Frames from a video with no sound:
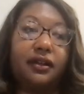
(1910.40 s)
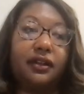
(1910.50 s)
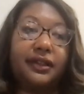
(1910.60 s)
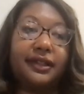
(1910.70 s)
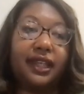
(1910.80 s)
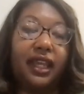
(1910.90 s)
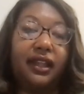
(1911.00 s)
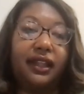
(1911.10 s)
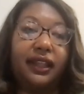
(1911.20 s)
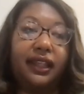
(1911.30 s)

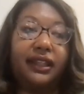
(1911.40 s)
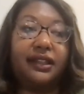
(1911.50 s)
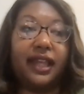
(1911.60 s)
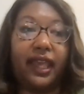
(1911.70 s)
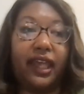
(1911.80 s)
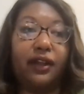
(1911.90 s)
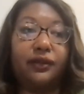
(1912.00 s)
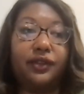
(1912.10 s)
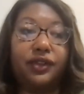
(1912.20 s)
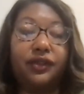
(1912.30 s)
scaling it
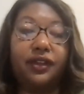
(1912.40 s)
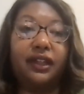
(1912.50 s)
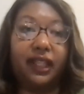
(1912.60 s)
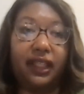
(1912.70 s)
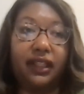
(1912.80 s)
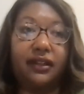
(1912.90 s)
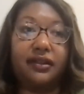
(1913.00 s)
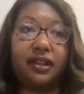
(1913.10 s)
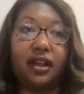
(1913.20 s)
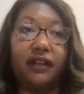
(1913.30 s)
down to the
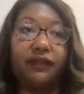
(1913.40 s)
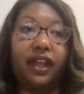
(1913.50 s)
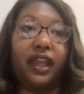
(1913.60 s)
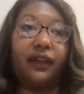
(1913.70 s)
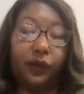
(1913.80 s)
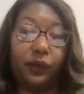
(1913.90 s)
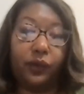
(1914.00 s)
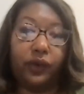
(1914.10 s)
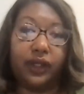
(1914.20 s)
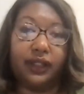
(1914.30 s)
needs of
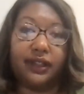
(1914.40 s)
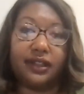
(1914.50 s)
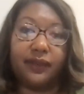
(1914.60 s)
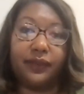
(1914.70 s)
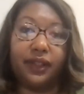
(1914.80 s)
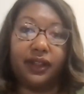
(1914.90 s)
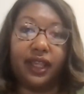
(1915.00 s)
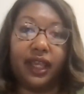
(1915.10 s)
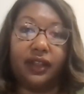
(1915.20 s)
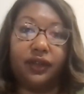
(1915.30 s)
everyone is something
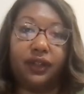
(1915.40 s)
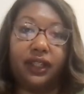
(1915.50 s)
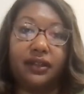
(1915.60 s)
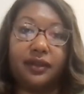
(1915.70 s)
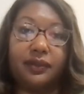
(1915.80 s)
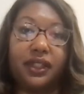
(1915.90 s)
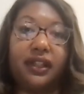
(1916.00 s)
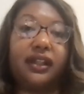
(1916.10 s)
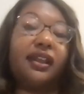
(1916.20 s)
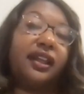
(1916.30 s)
that you need to be
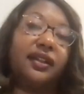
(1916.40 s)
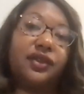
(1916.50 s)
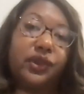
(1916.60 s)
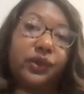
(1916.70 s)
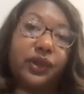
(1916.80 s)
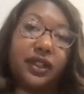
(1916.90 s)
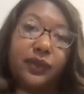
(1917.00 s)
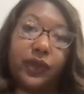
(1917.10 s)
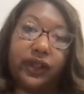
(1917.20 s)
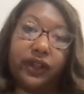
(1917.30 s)
looking into as
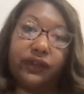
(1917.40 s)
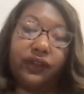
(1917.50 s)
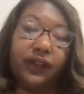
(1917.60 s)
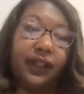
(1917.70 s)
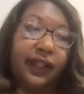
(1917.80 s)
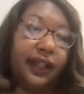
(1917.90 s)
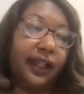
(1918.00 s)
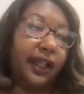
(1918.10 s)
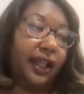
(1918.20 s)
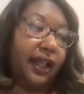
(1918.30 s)
well.
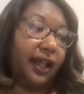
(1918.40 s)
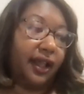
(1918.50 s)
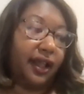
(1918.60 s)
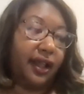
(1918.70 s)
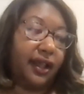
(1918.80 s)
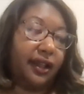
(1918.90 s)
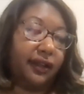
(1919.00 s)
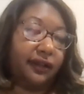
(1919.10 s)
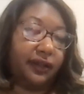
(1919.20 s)
Uh,